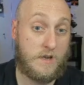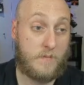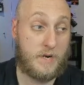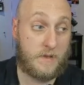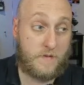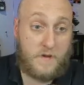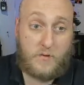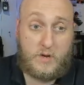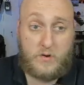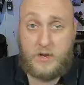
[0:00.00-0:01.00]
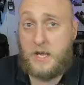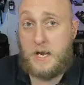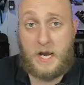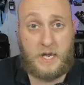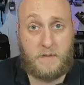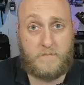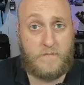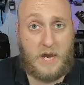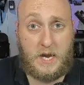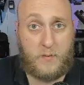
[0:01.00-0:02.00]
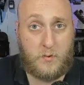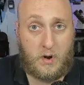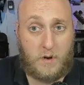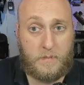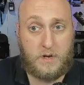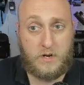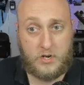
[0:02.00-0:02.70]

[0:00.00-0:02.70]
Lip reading: But in theory, you could get any ROM.